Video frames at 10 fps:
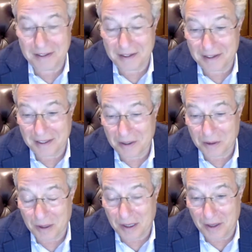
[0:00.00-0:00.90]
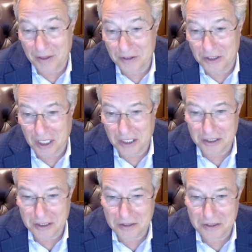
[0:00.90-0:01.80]
there are other
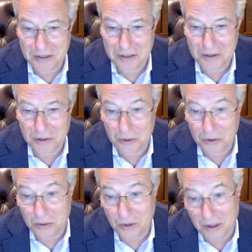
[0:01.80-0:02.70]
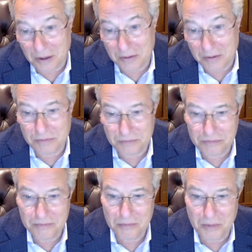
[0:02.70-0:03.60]
judges who are
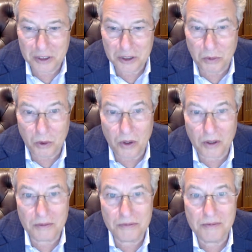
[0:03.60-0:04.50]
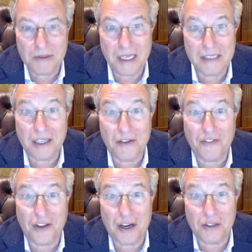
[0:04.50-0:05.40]
much more
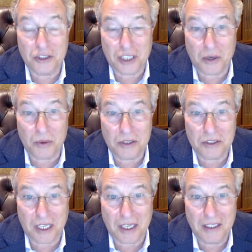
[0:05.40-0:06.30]
laissez-faire, shall we say.